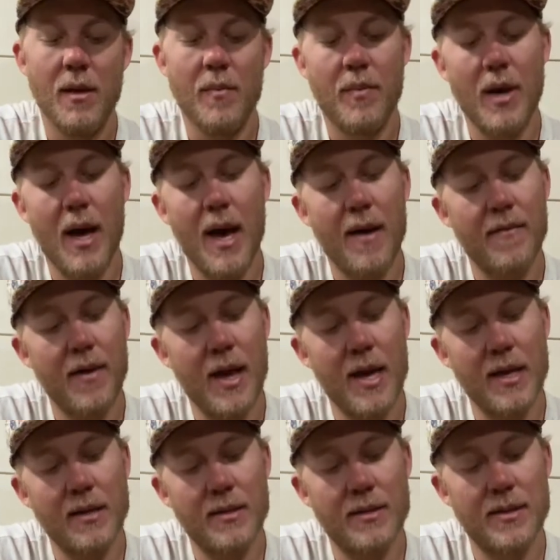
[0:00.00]
but have
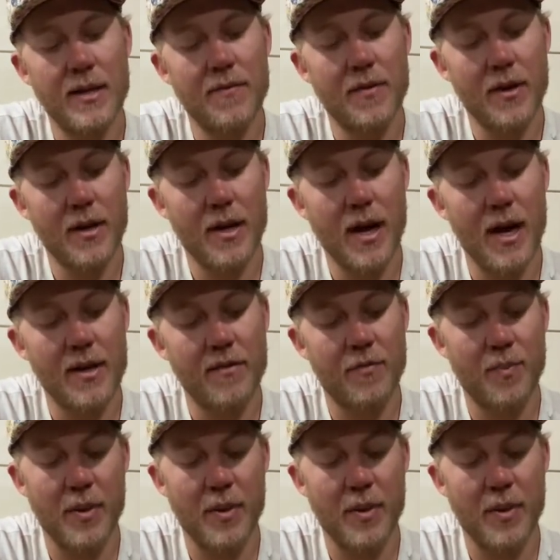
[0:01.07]
a different kind of